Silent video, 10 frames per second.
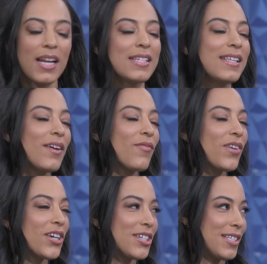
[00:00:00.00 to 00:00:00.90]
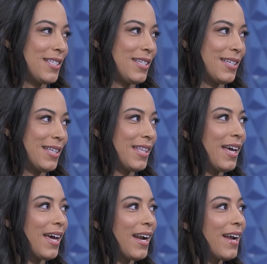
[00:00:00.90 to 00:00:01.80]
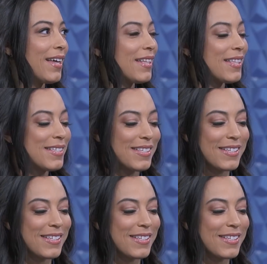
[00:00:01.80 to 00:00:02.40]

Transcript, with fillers: Can I say first that this